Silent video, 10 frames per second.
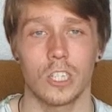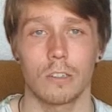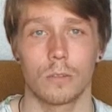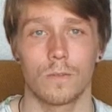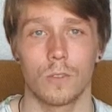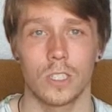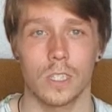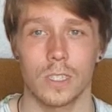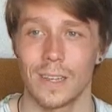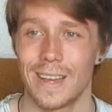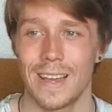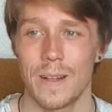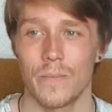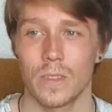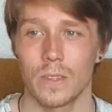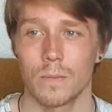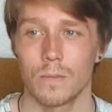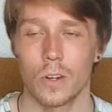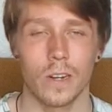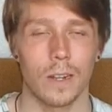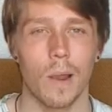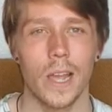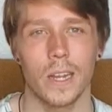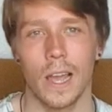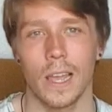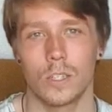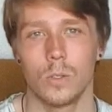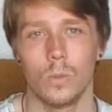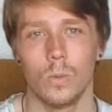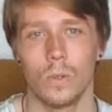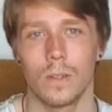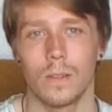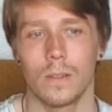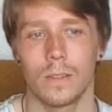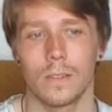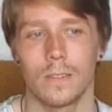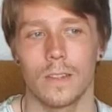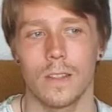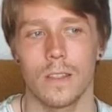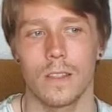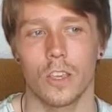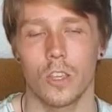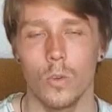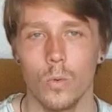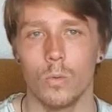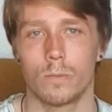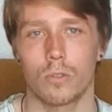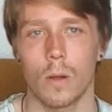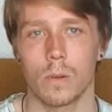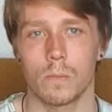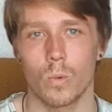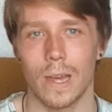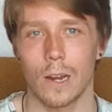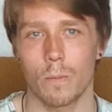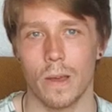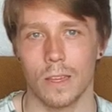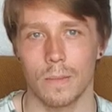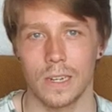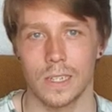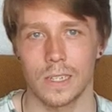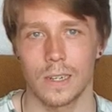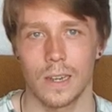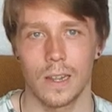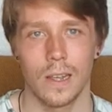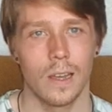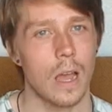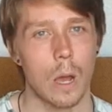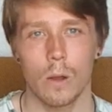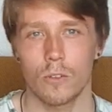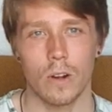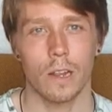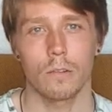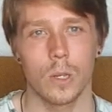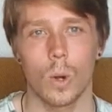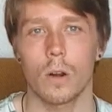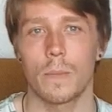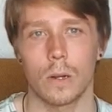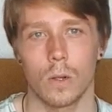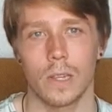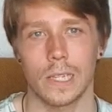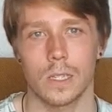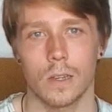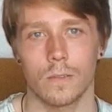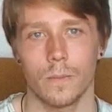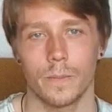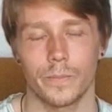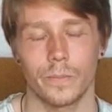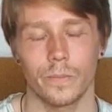in general for just turning a blind eye to the huge problems with allopathic medicine, however angry you are about all that stuff,